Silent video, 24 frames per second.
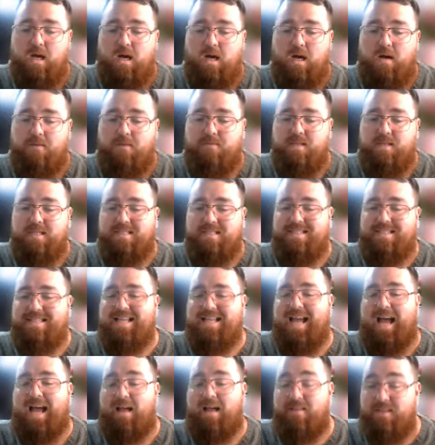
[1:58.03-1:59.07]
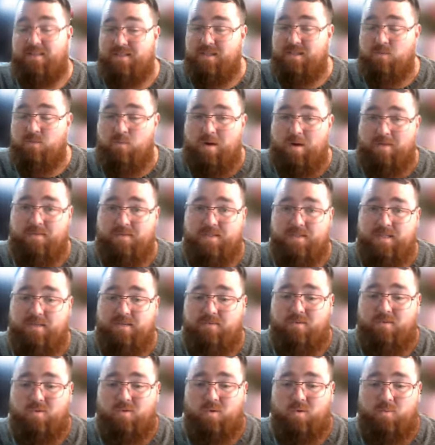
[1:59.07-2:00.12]
of this talented wide
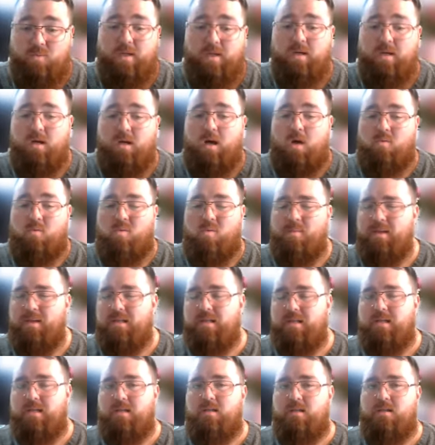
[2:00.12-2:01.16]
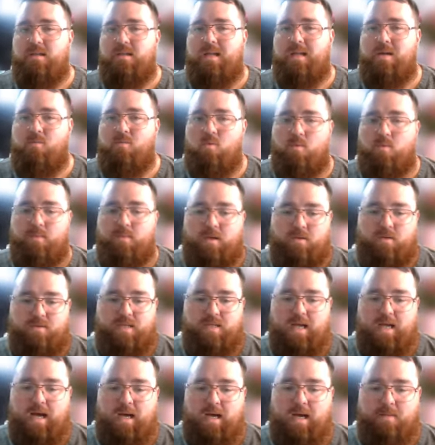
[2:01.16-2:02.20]
receiver group. Uh, we're mainly going to look at Romeo
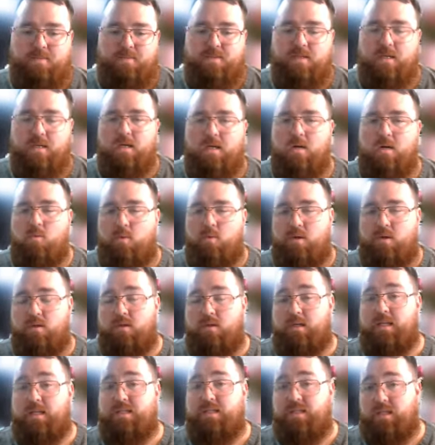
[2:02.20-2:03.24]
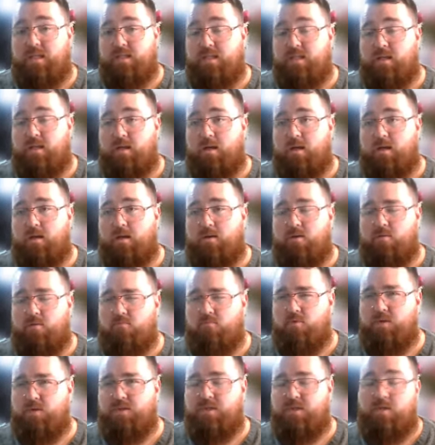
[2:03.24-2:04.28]
Doubs. We're going to look at Justin, uh,
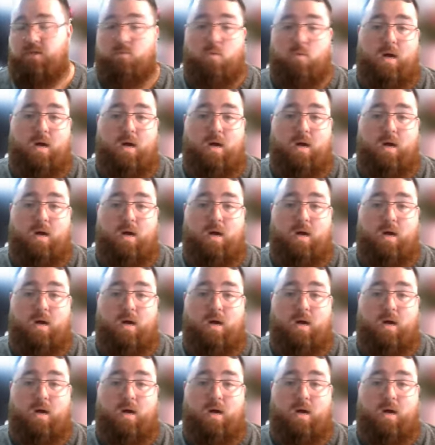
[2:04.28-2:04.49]
Christian